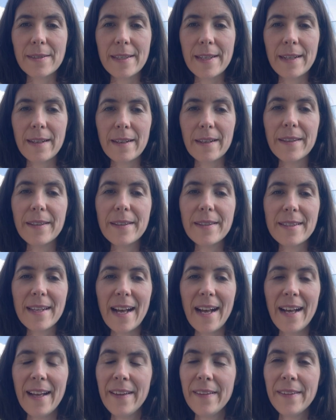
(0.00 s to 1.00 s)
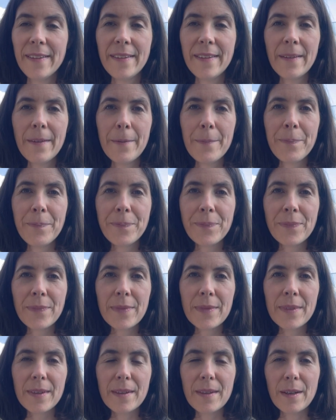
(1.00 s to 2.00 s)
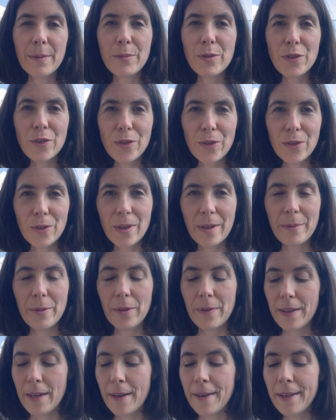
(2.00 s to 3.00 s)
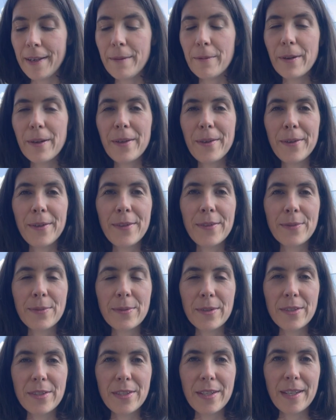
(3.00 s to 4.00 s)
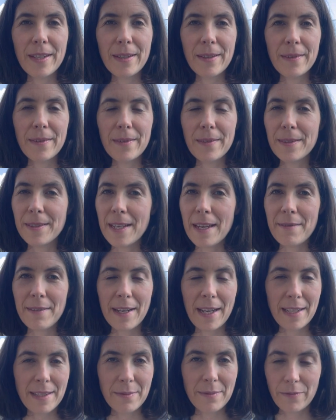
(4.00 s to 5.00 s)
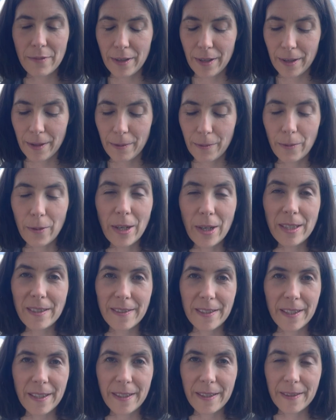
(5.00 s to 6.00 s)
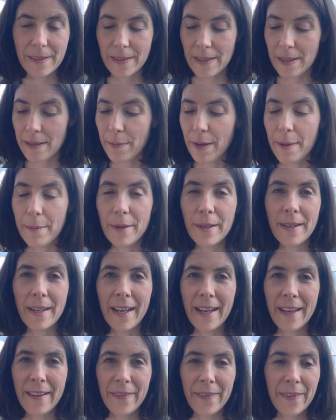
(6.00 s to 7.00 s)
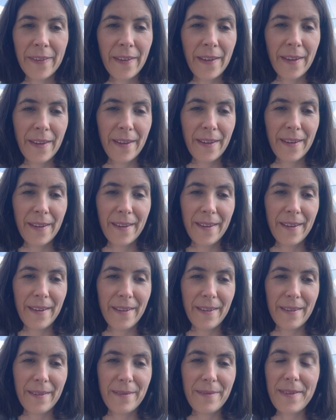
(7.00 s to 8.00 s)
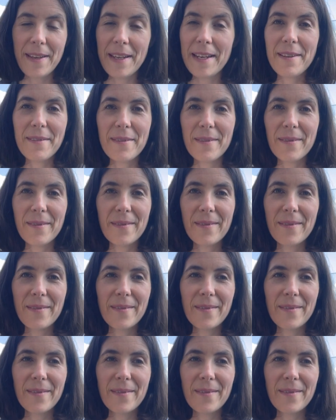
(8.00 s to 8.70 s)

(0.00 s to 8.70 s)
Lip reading: England. And I'm sure I'm not the only one who's watching the David Attenborough Wild Isles at the moment and feeling,